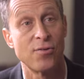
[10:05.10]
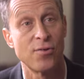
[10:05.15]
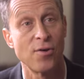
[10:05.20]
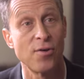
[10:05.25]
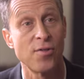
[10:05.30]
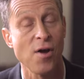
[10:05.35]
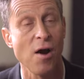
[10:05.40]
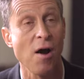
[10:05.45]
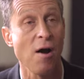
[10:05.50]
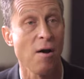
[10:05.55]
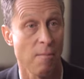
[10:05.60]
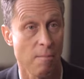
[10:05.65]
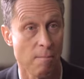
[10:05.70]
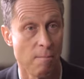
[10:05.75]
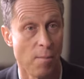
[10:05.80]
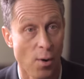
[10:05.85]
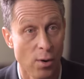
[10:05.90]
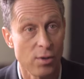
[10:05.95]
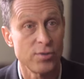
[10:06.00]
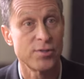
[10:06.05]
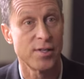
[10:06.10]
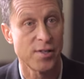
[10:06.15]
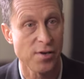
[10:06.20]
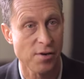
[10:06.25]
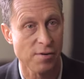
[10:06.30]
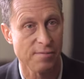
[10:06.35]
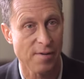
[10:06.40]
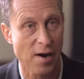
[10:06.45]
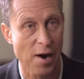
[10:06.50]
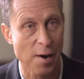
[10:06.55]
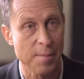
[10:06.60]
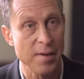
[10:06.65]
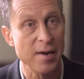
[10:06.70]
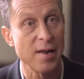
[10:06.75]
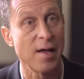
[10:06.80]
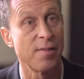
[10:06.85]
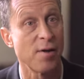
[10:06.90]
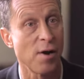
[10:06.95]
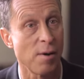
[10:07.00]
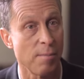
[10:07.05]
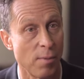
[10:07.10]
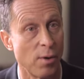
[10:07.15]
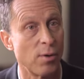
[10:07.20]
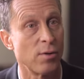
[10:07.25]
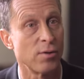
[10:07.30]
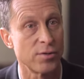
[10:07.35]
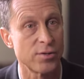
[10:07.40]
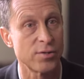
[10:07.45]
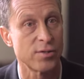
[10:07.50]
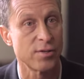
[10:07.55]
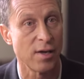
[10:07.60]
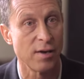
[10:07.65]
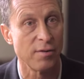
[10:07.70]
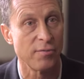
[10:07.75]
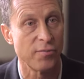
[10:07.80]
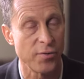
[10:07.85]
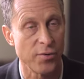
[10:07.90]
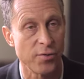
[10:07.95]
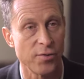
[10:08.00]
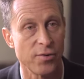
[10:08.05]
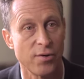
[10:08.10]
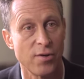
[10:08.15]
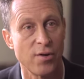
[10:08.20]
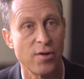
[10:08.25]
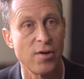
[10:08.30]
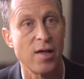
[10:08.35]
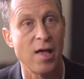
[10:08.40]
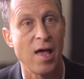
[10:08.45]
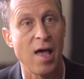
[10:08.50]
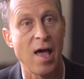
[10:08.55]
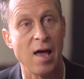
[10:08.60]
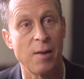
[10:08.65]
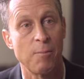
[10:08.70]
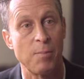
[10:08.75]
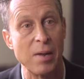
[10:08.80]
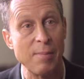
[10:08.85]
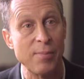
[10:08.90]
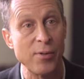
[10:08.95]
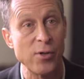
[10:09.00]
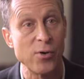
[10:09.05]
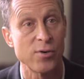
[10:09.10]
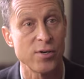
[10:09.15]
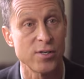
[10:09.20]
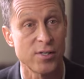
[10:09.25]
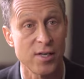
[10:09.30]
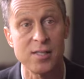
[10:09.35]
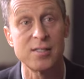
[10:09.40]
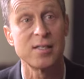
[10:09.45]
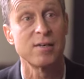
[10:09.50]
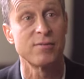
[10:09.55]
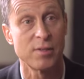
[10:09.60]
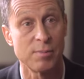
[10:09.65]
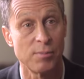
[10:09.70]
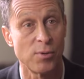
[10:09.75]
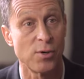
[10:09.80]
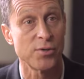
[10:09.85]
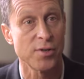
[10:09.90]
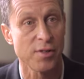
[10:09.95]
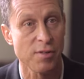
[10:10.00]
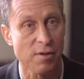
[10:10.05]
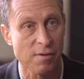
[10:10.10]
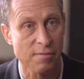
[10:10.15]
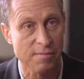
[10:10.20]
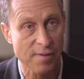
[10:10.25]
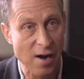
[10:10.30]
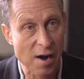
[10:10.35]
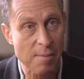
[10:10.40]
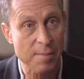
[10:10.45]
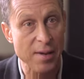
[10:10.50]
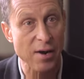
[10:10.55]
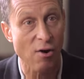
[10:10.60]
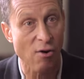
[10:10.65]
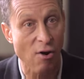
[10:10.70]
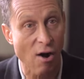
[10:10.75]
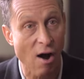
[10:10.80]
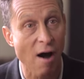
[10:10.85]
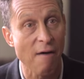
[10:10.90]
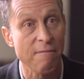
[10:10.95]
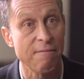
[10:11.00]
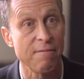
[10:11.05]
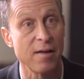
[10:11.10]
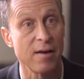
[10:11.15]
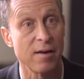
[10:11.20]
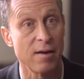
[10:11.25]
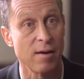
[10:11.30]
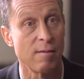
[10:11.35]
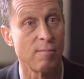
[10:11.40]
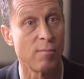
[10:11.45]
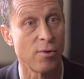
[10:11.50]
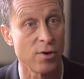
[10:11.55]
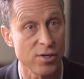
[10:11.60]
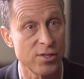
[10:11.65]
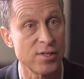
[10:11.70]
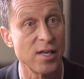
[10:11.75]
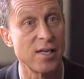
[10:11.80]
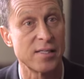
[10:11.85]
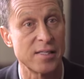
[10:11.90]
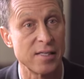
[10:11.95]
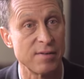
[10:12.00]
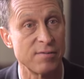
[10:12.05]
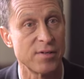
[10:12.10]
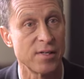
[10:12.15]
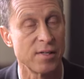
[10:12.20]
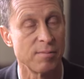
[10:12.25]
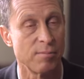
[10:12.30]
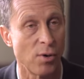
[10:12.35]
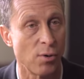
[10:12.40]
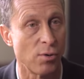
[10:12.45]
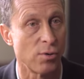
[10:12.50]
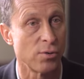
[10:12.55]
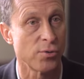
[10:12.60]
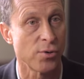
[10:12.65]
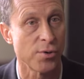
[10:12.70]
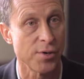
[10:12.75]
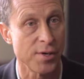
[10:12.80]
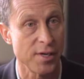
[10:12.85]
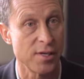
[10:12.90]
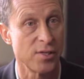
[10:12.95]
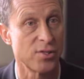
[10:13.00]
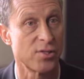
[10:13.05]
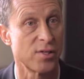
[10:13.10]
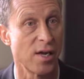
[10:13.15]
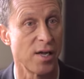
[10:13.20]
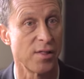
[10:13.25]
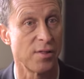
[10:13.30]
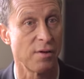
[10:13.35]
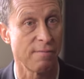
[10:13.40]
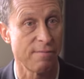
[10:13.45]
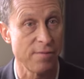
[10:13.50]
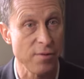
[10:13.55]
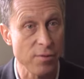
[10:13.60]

So there are molds in the environment and there are molds in food. And people who are sensitive to mold in their environment are often more sensitive to the mold or yeast in their